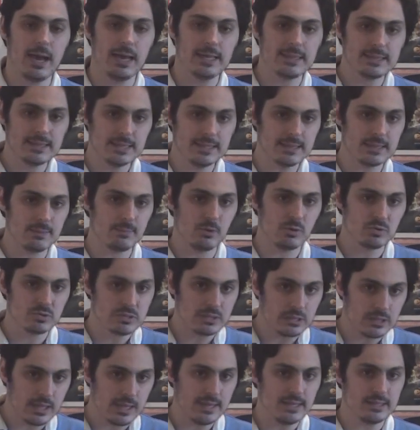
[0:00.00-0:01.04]
I think the
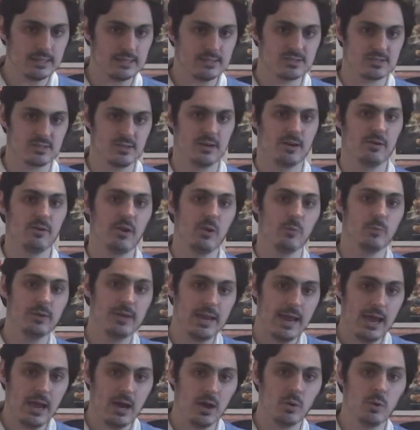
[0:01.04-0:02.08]
most likely scenario
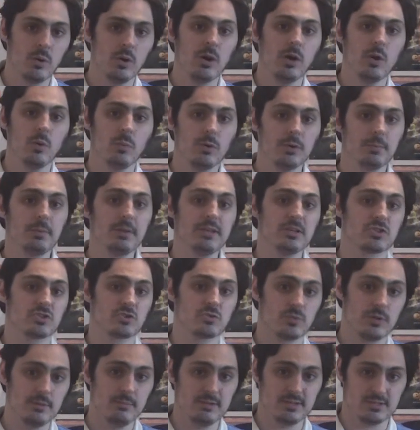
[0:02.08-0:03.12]
now would be a
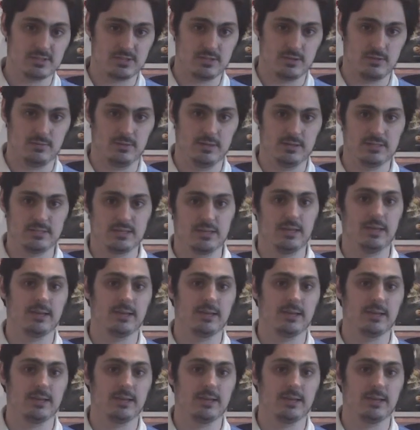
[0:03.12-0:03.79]
streaming series,